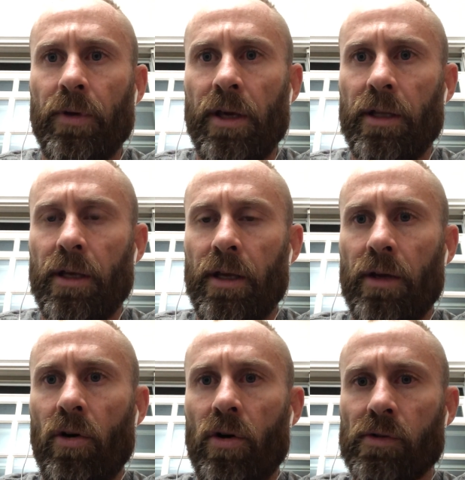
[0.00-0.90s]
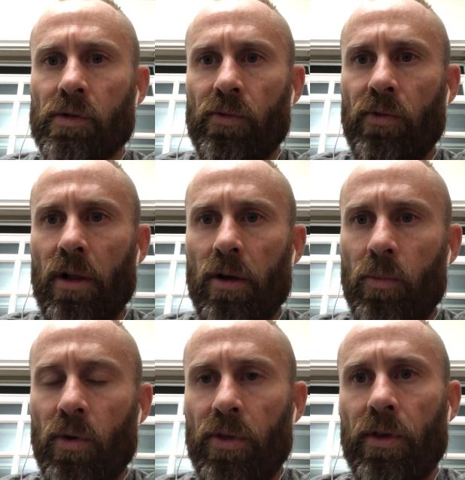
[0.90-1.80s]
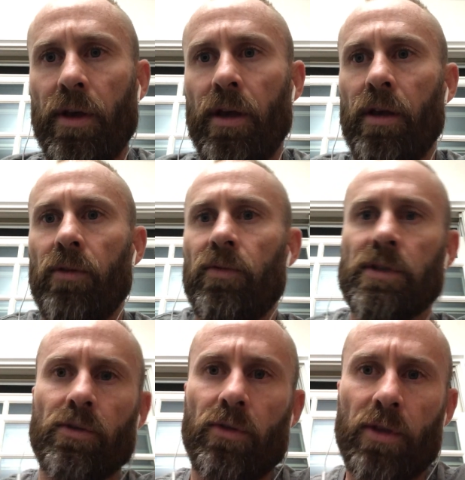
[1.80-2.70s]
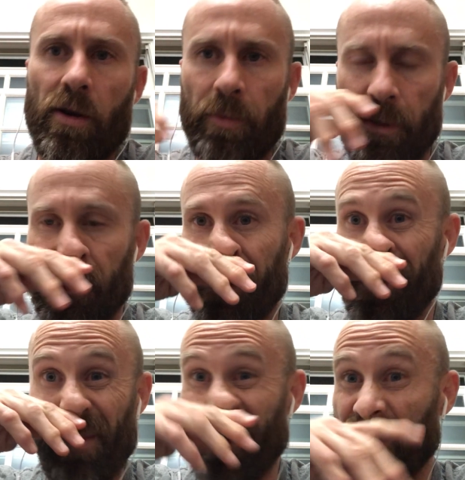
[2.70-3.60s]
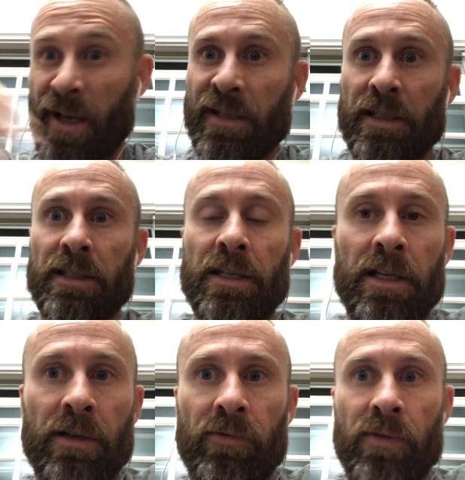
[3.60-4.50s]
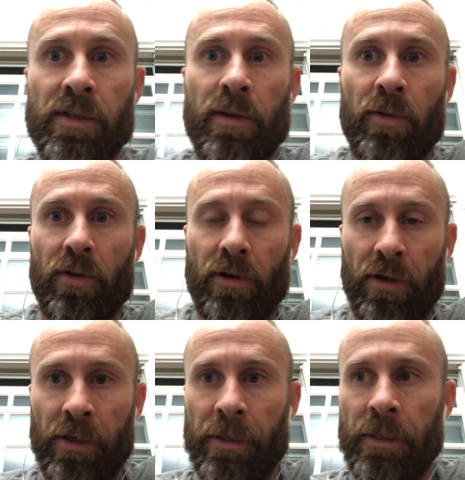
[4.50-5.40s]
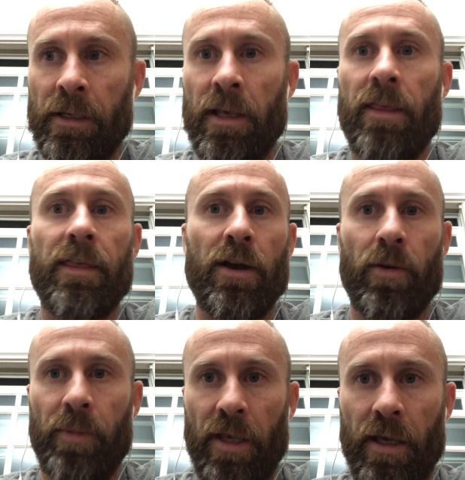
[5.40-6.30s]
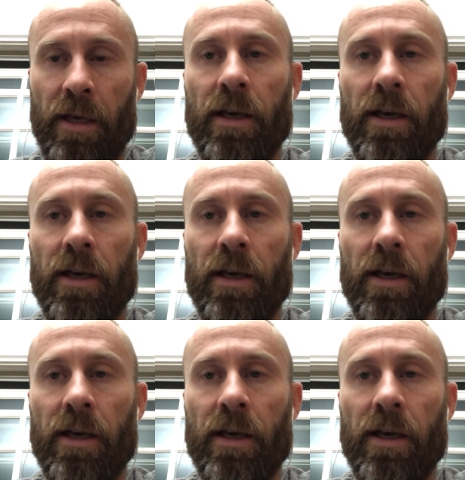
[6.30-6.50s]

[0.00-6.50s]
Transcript: and then also follow up with a physical therapist that specializes in vestibular therapy.